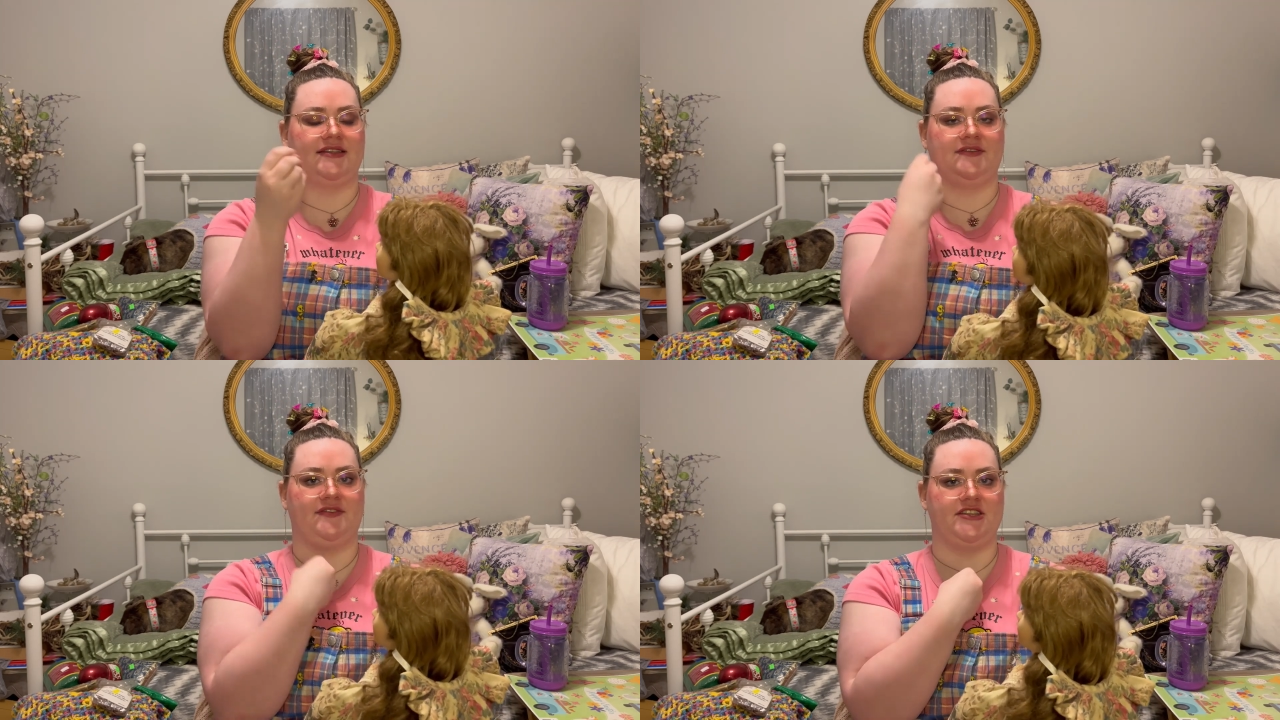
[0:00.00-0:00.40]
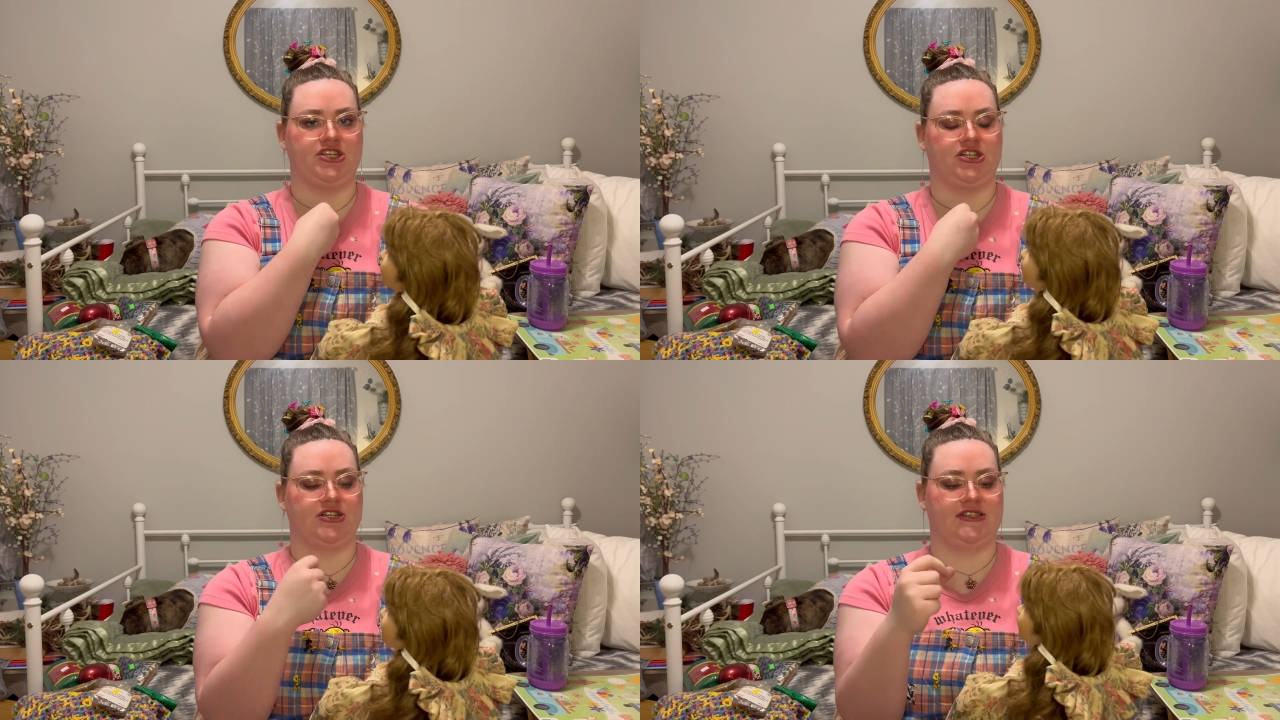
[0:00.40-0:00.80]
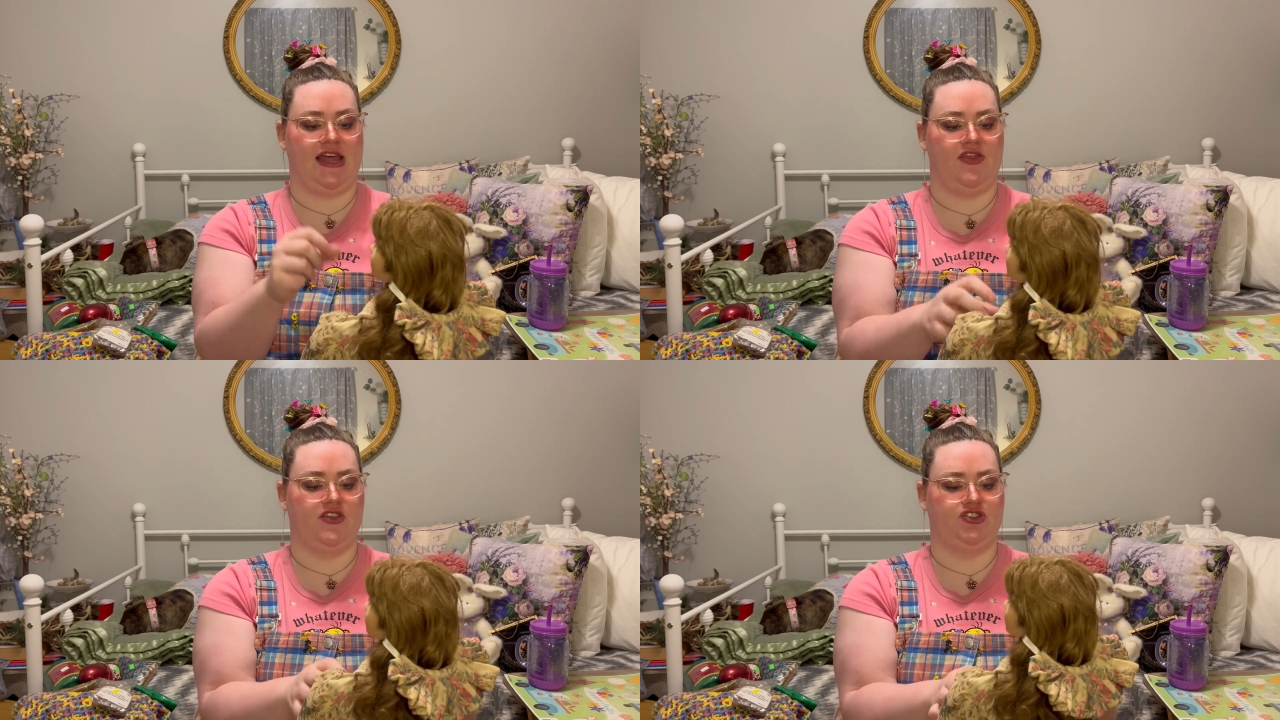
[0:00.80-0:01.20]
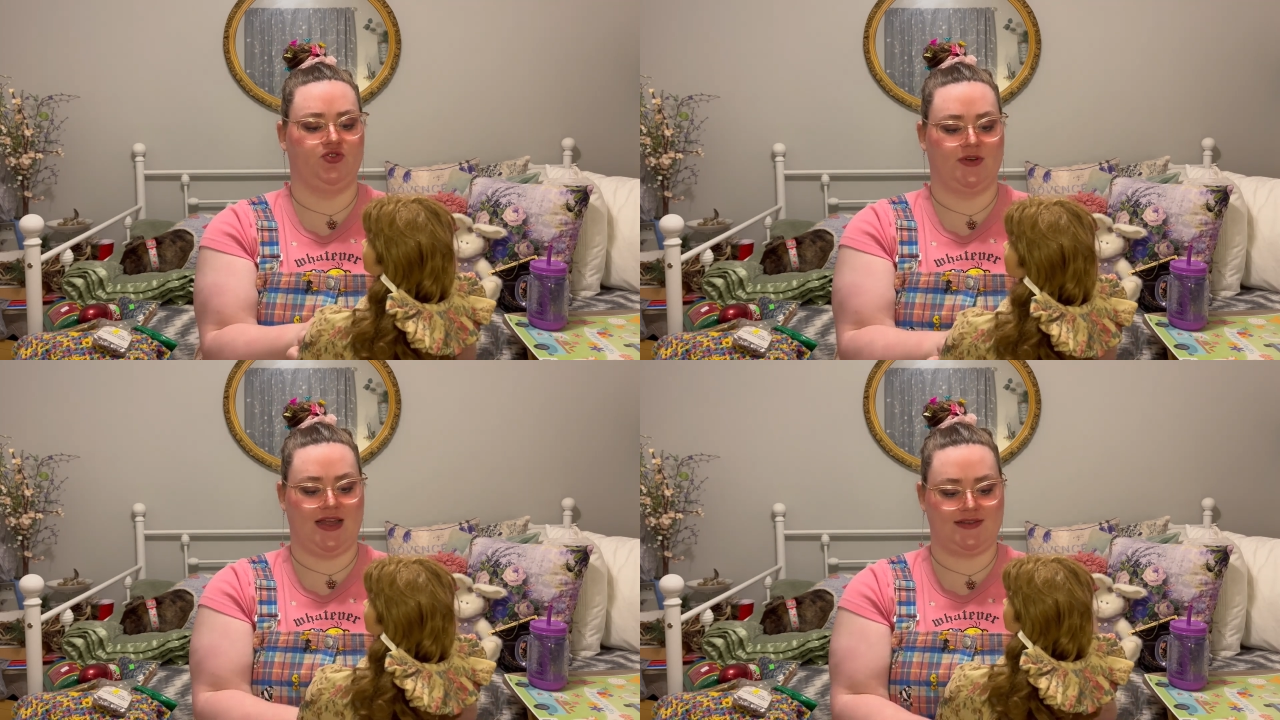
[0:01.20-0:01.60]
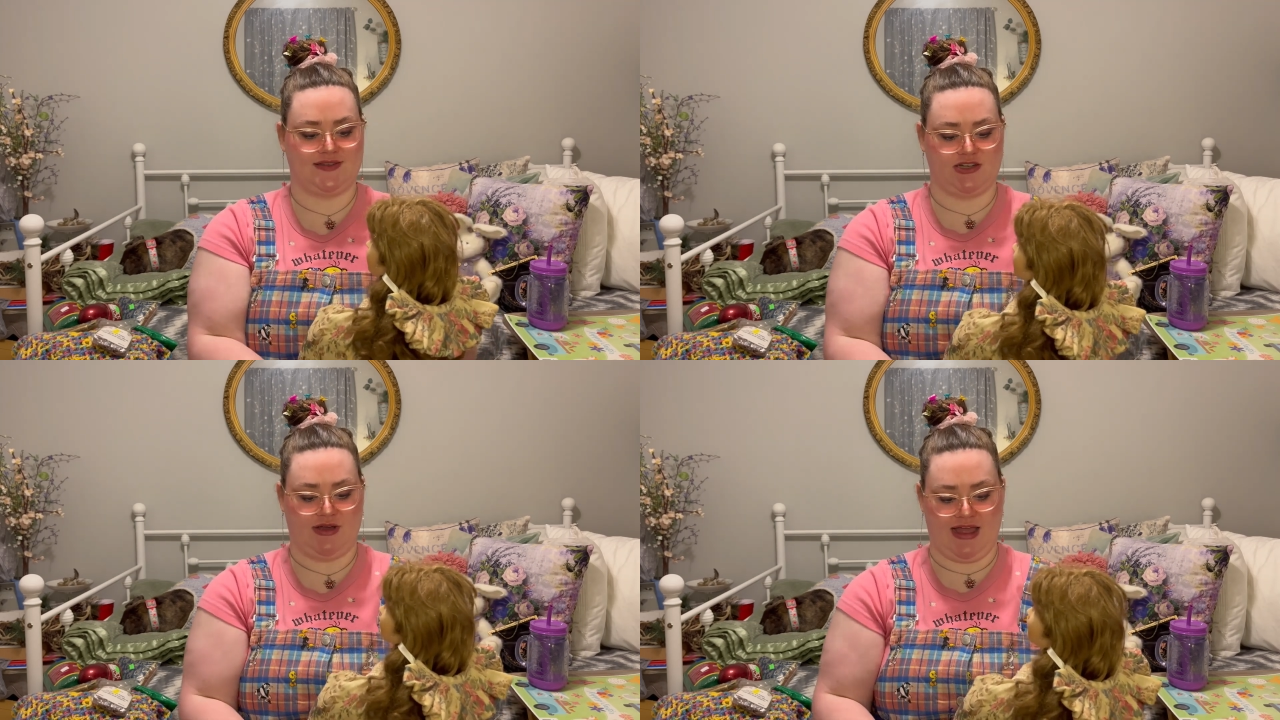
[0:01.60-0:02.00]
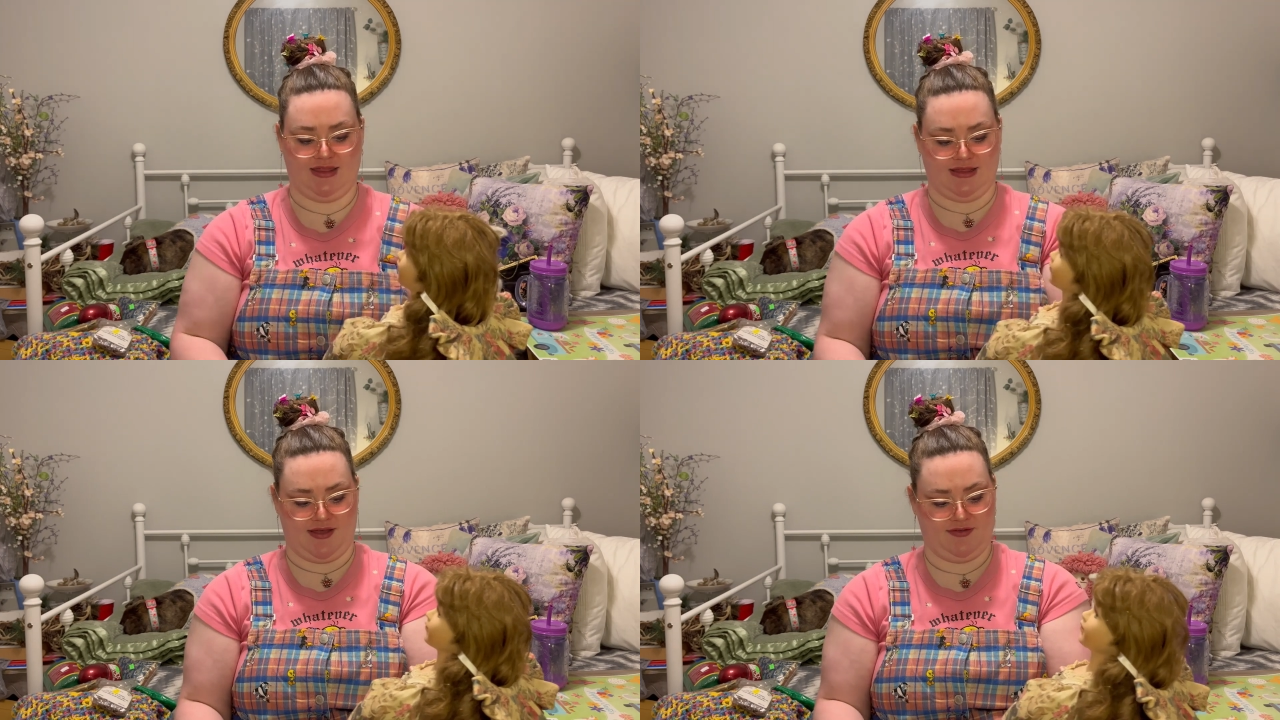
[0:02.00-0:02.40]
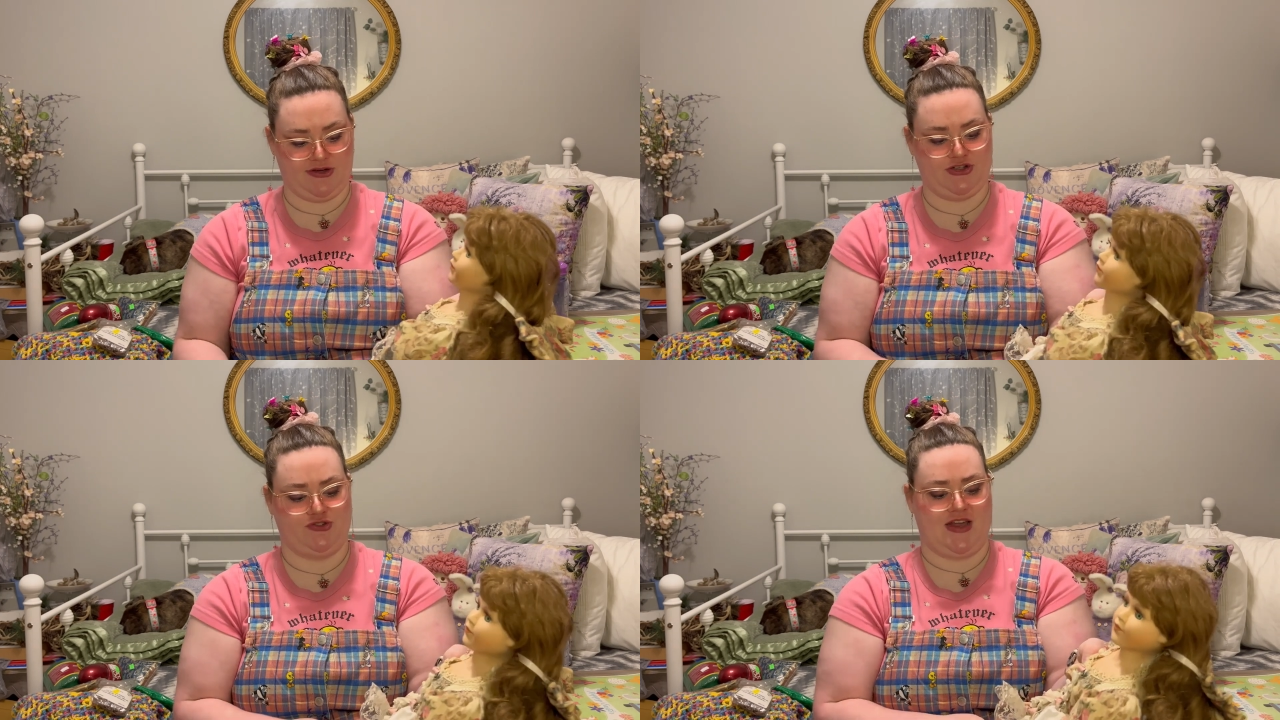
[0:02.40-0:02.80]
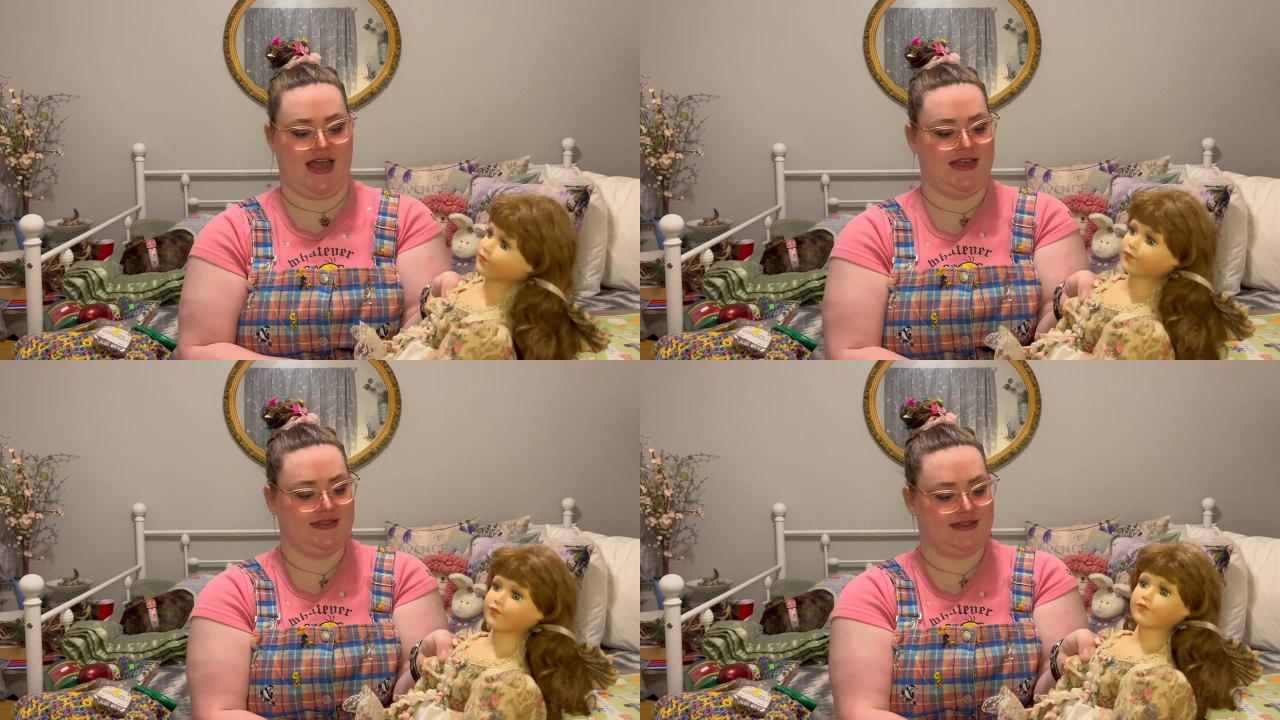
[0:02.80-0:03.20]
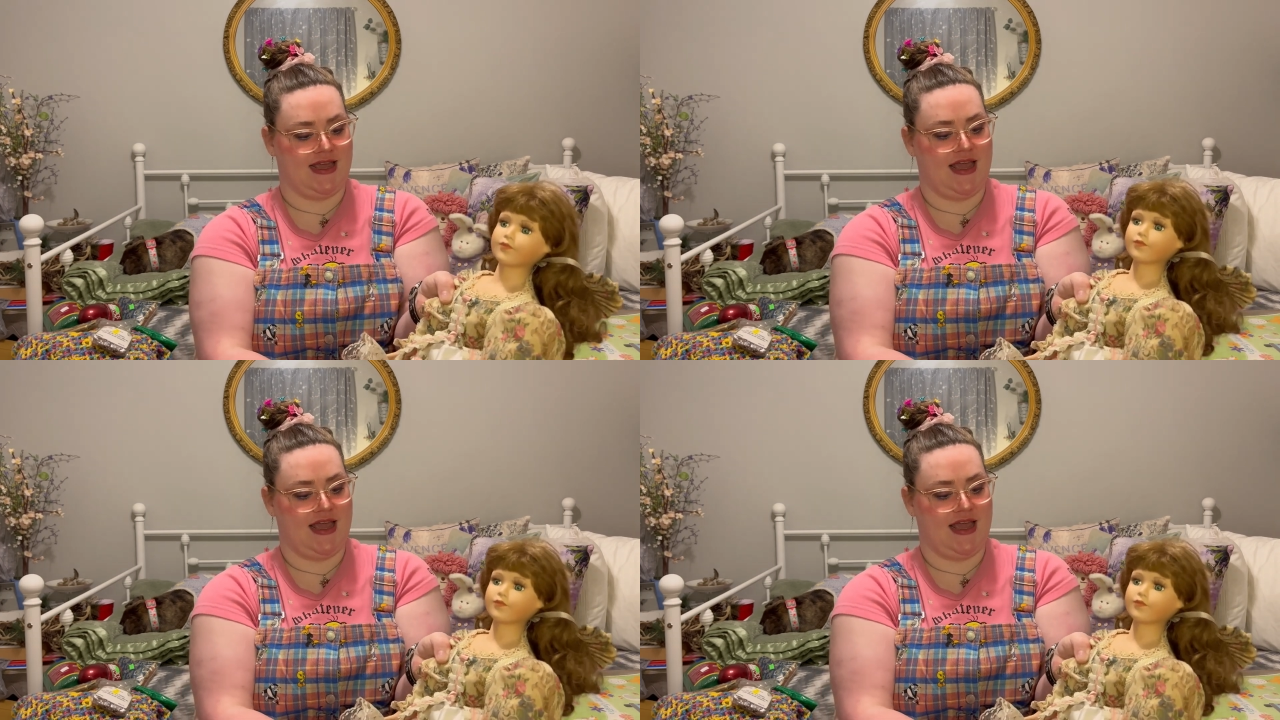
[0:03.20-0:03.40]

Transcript: the features, and the dress. So I love her dress.